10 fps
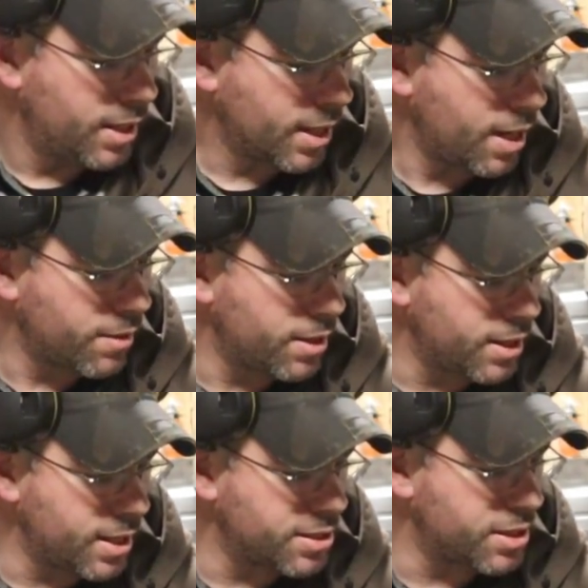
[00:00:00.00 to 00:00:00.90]
I got rid of
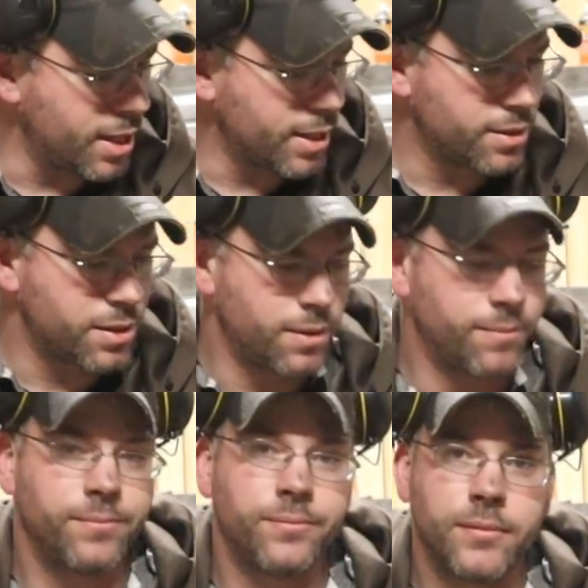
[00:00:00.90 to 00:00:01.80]
these things
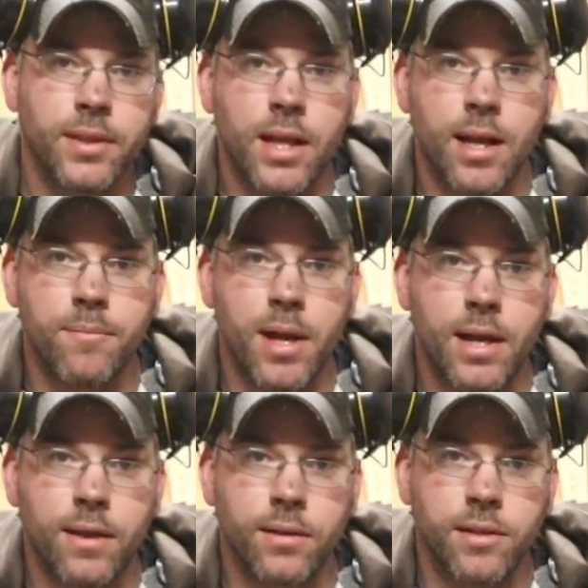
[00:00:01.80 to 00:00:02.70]
that I
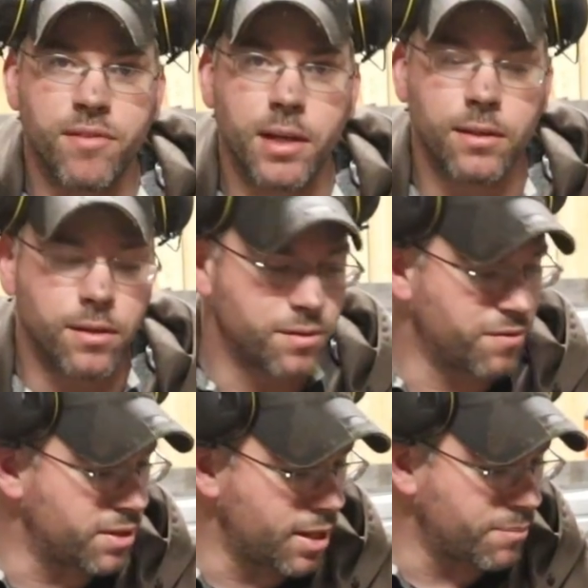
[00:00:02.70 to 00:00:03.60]
made. I only figured those
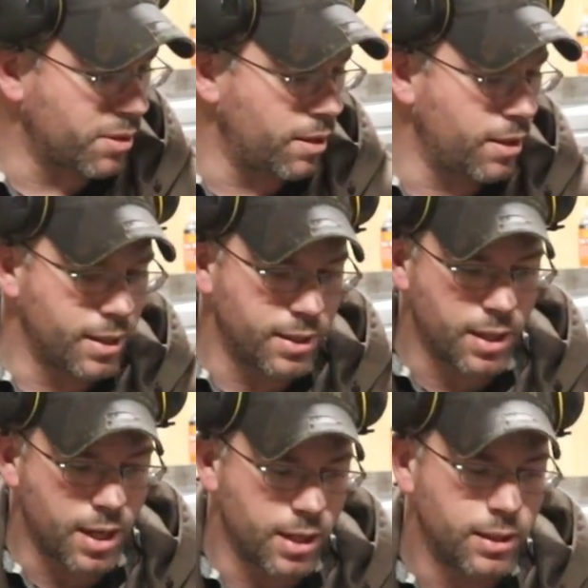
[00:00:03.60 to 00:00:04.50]
for temporary.
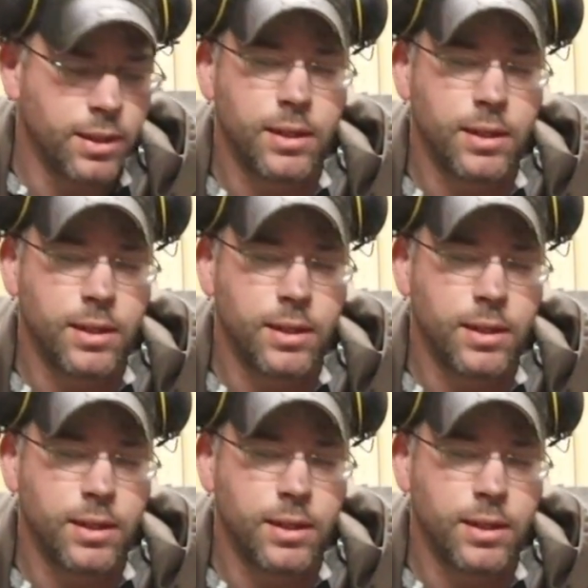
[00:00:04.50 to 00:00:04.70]
And uh,